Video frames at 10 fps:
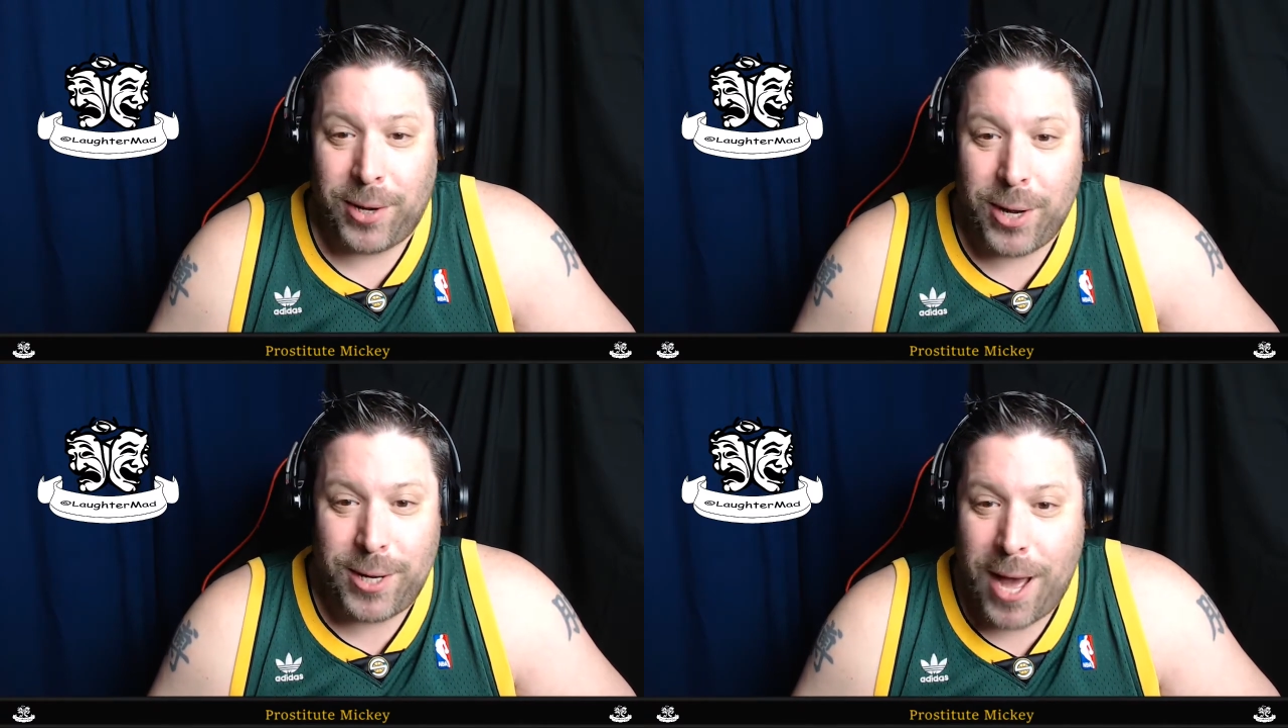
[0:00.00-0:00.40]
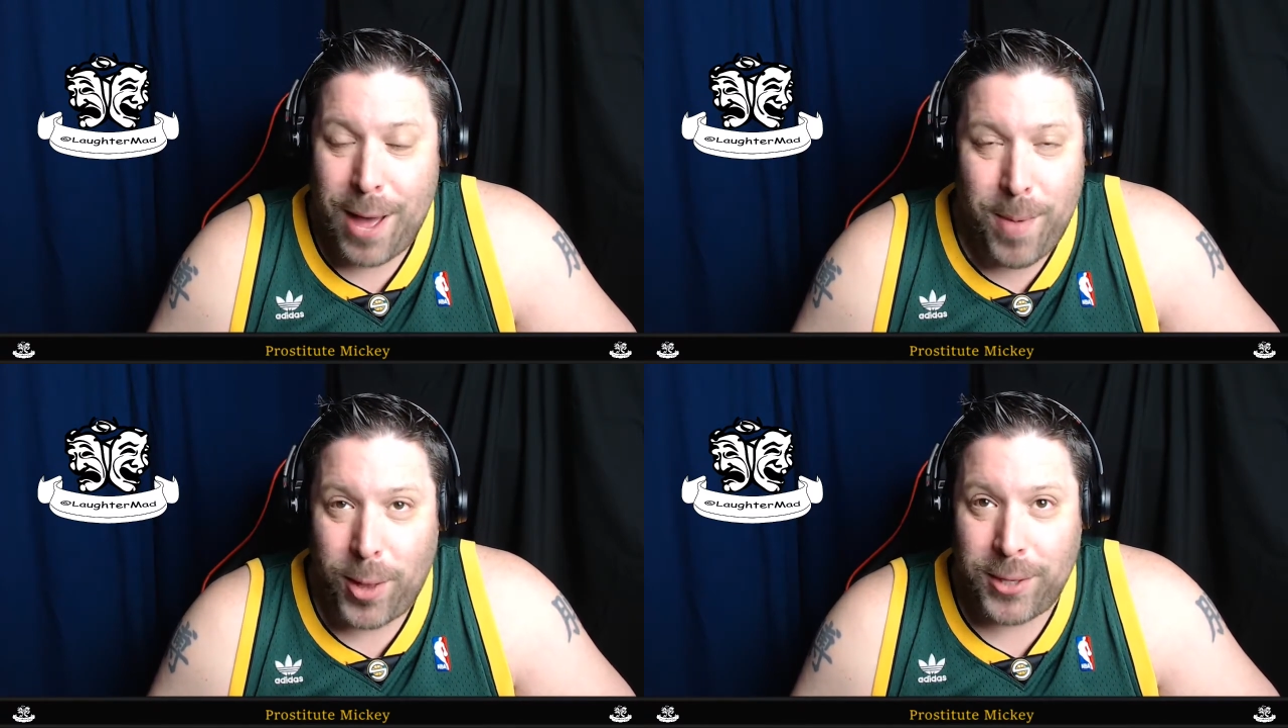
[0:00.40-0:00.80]
a good
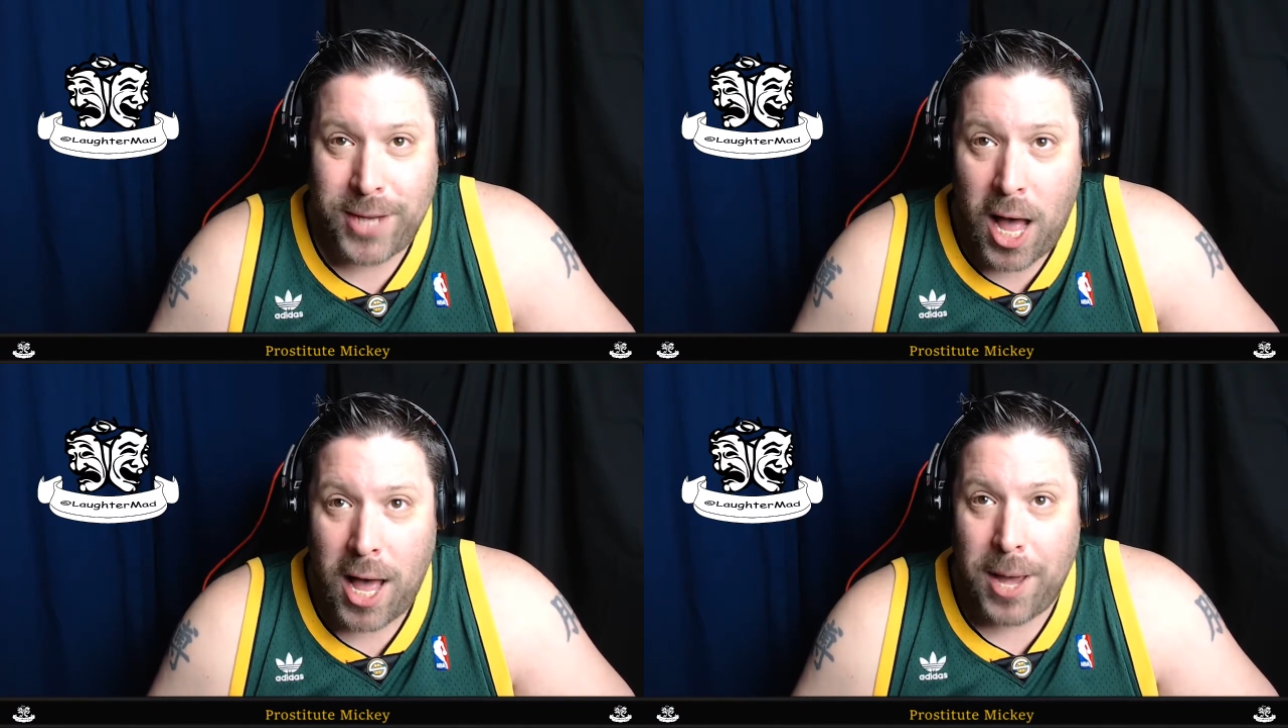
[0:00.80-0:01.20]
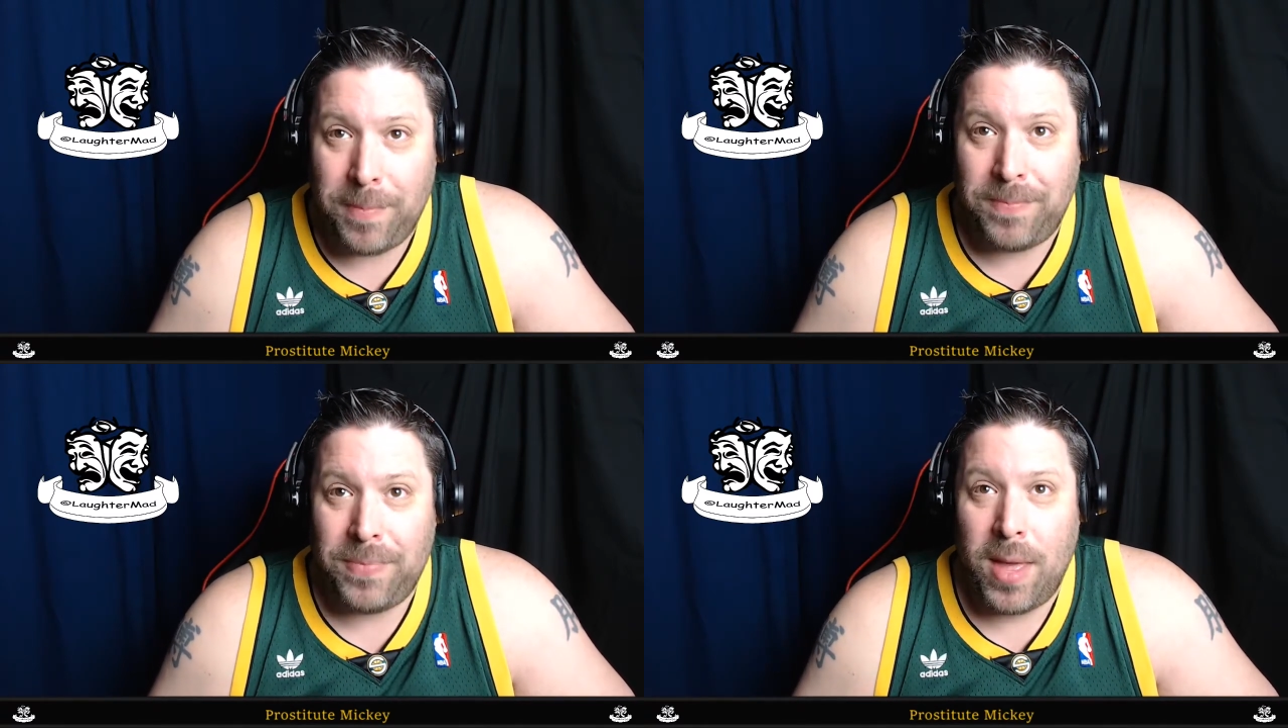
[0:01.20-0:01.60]
time all the
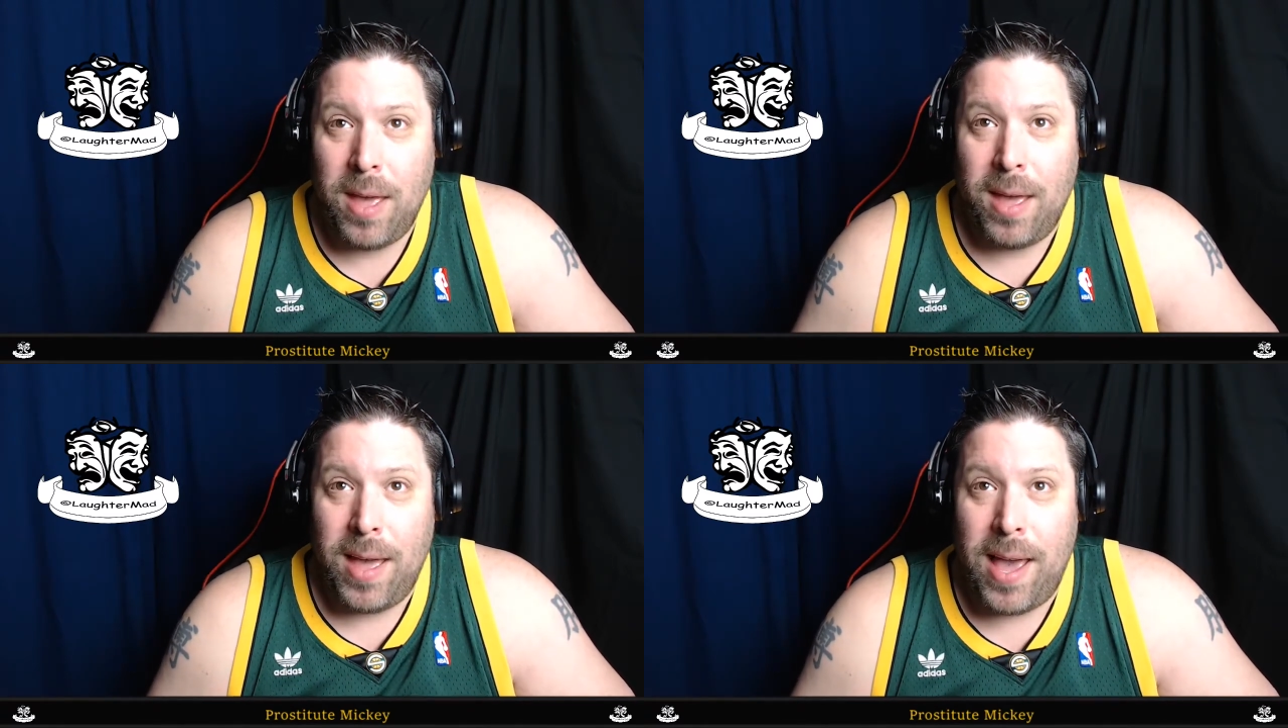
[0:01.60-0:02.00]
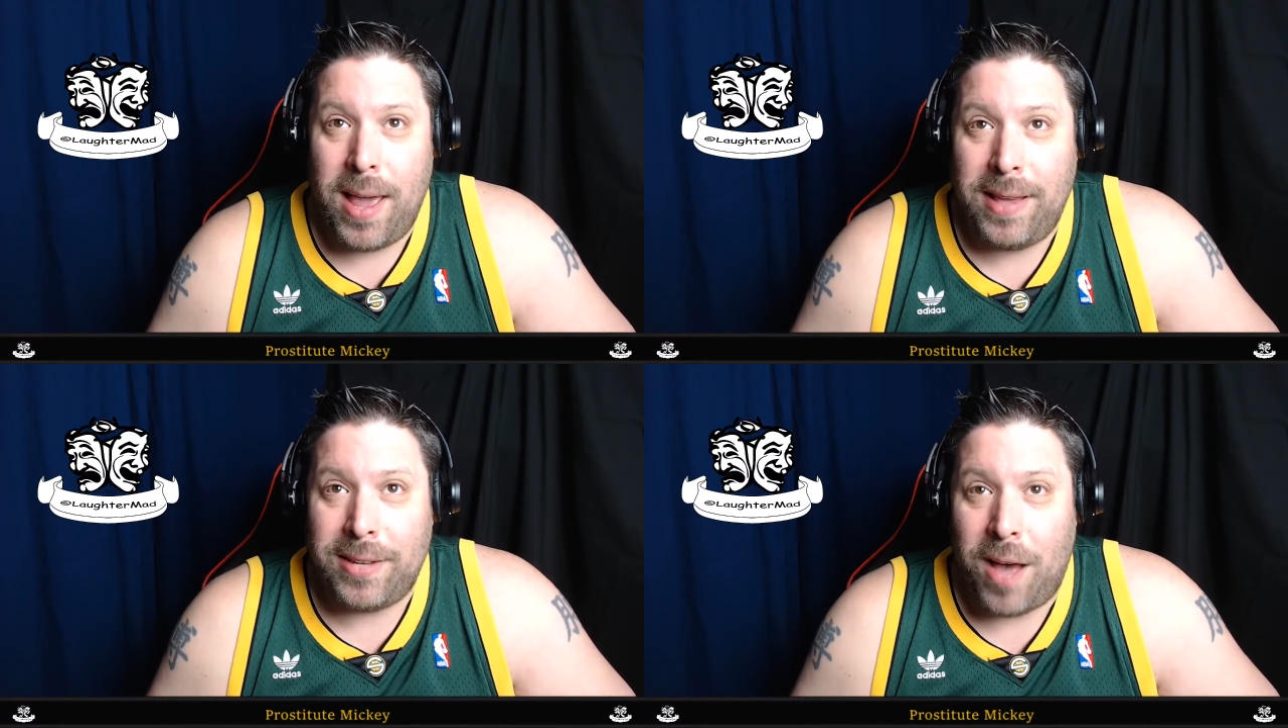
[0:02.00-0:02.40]
time,
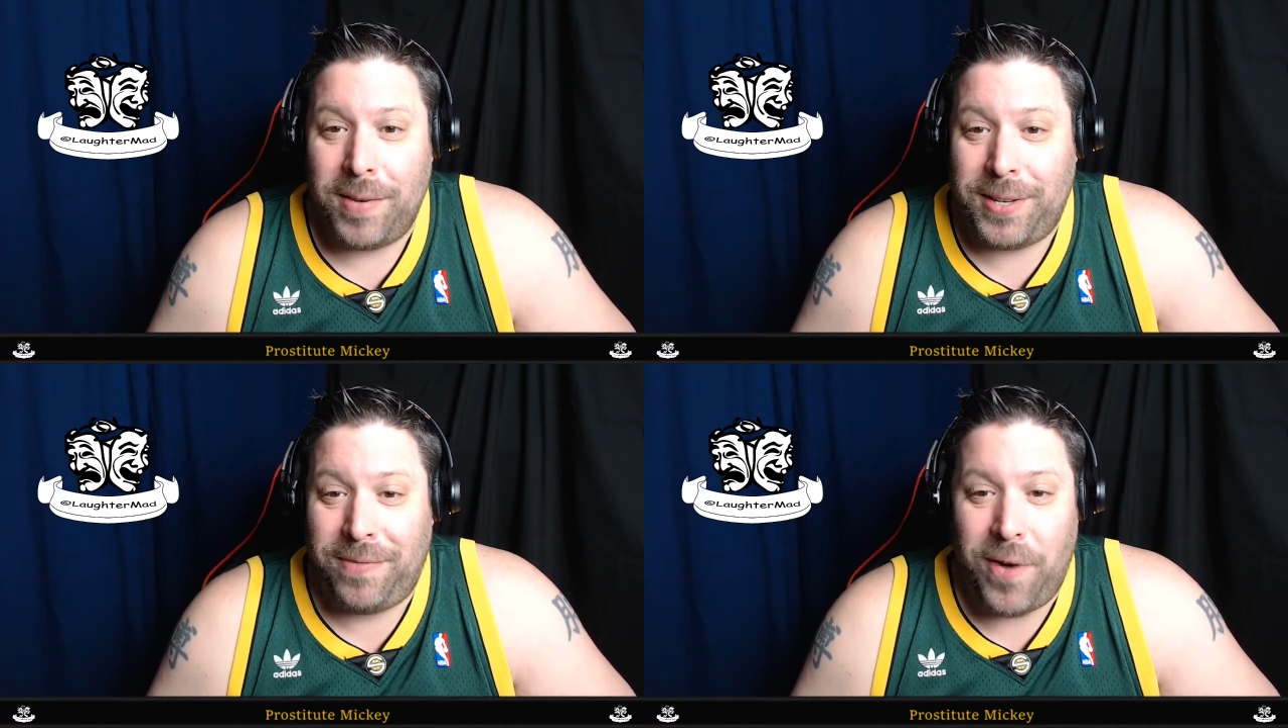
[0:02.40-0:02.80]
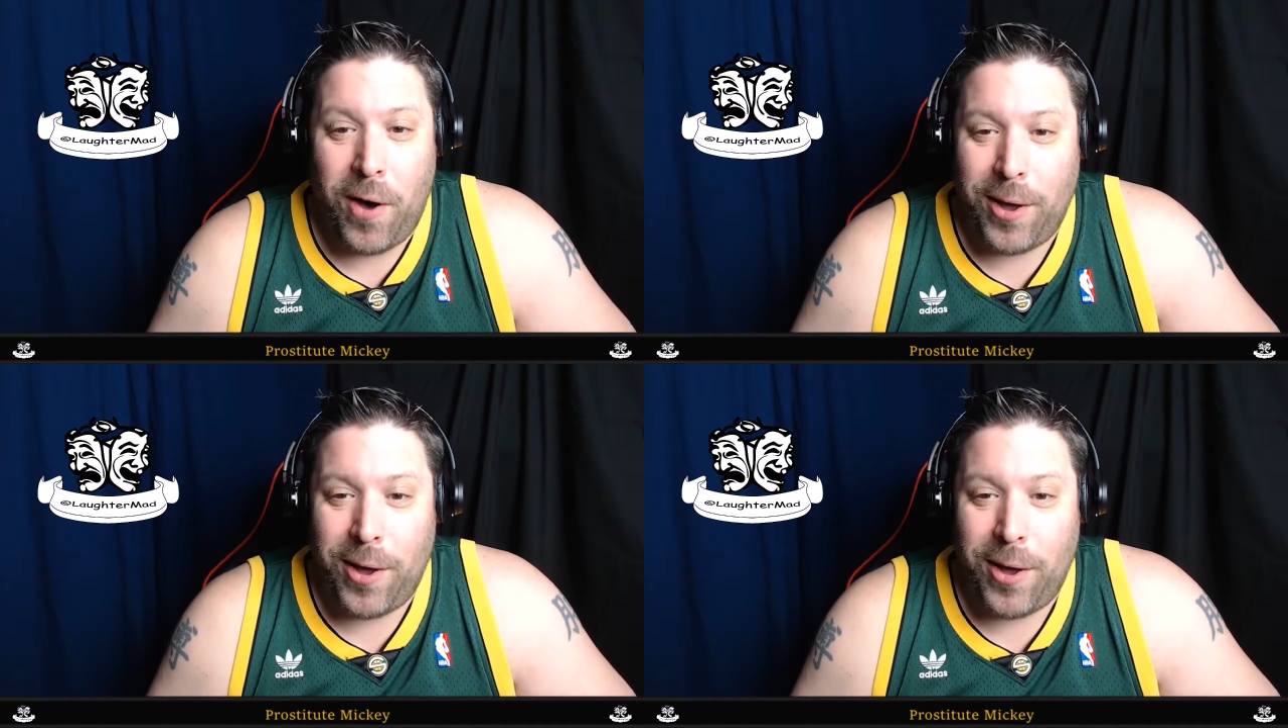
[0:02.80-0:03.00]
and he's obviously fallen